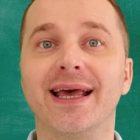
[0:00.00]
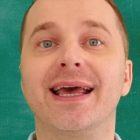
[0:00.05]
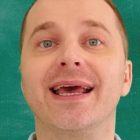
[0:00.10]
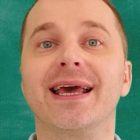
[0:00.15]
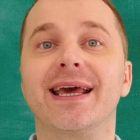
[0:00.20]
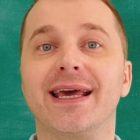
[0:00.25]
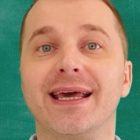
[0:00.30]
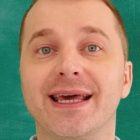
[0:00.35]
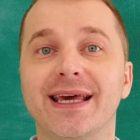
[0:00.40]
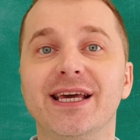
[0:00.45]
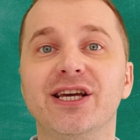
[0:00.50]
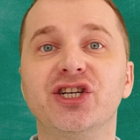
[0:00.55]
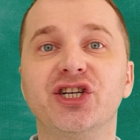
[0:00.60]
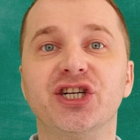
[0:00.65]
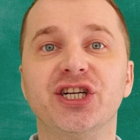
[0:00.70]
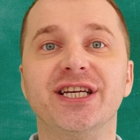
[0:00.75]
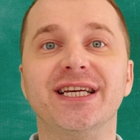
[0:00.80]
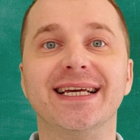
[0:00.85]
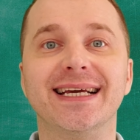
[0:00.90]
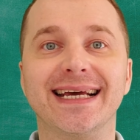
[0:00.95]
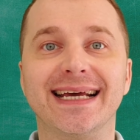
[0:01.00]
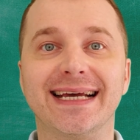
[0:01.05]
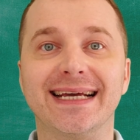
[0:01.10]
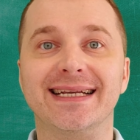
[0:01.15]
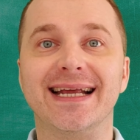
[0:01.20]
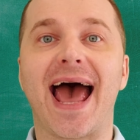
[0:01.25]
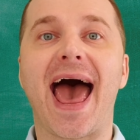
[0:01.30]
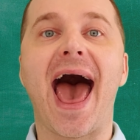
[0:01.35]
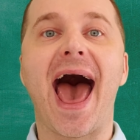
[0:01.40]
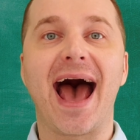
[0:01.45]
he, she,
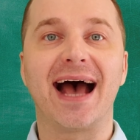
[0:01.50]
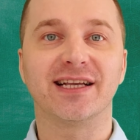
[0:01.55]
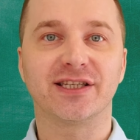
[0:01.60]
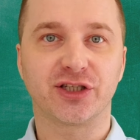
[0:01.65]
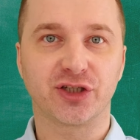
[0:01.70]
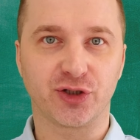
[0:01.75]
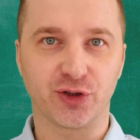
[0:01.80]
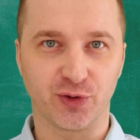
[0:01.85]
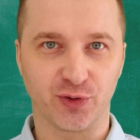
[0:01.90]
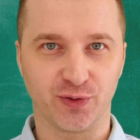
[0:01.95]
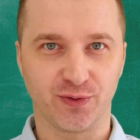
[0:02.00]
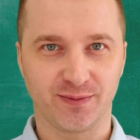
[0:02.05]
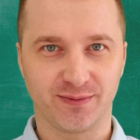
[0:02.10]
it has to.